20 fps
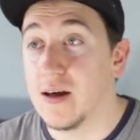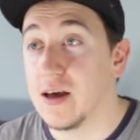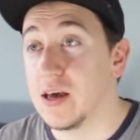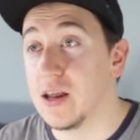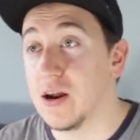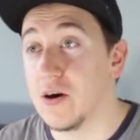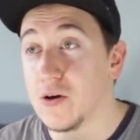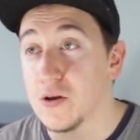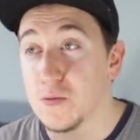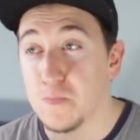
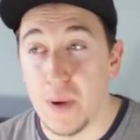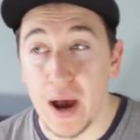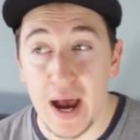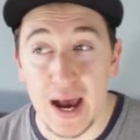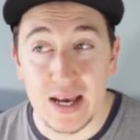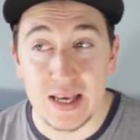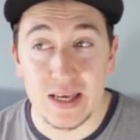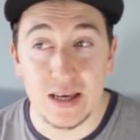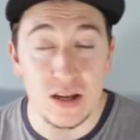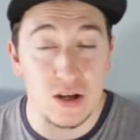You know, his
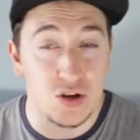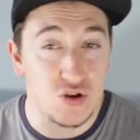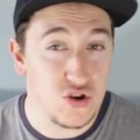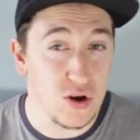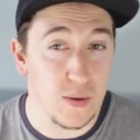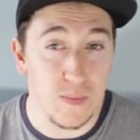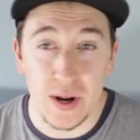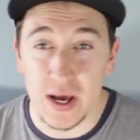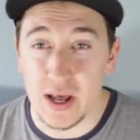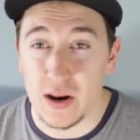passing and
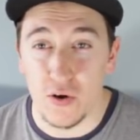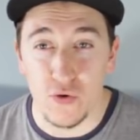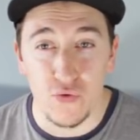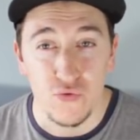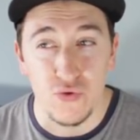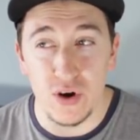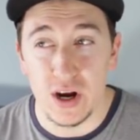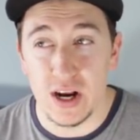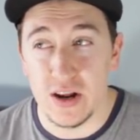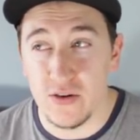dribbling are
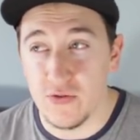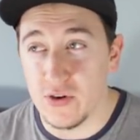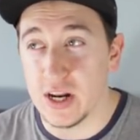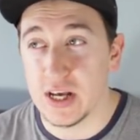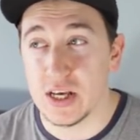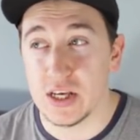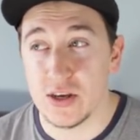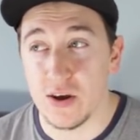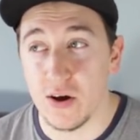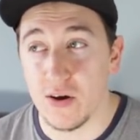
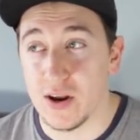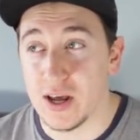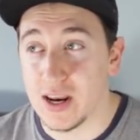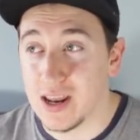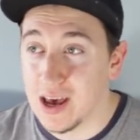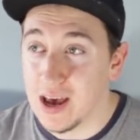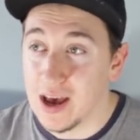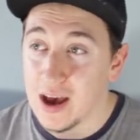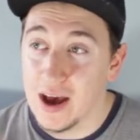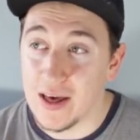really solid,
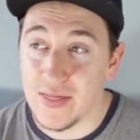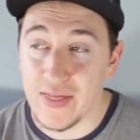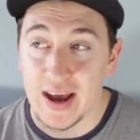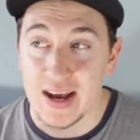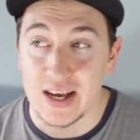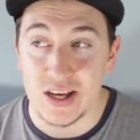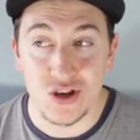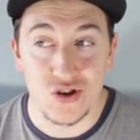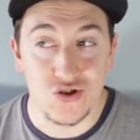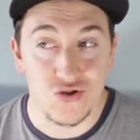and
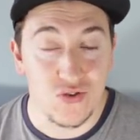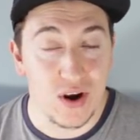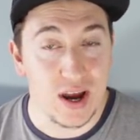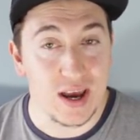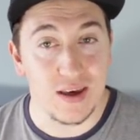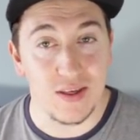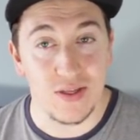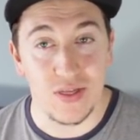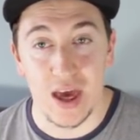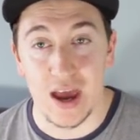that
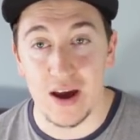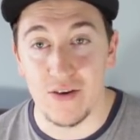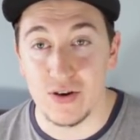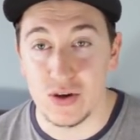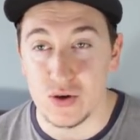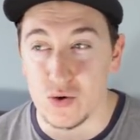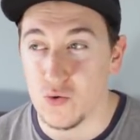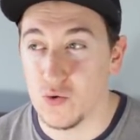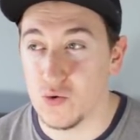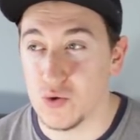strength there
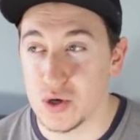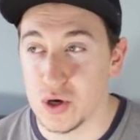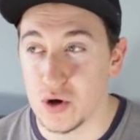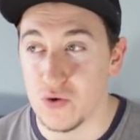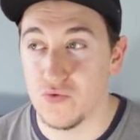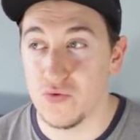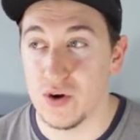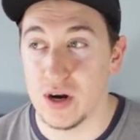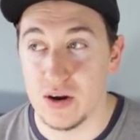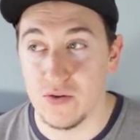is also
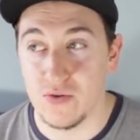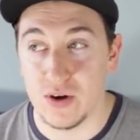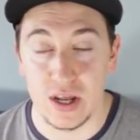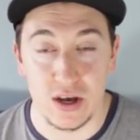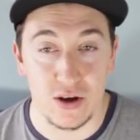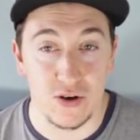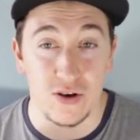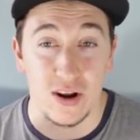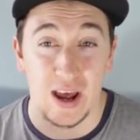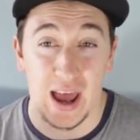really
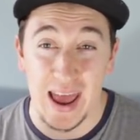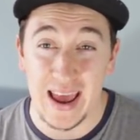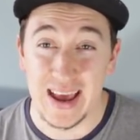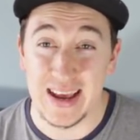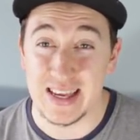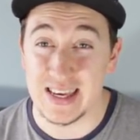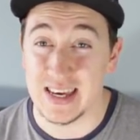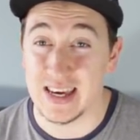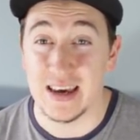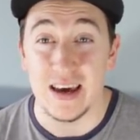good at
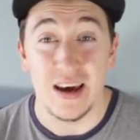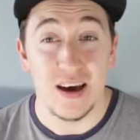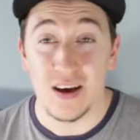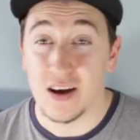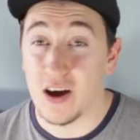80.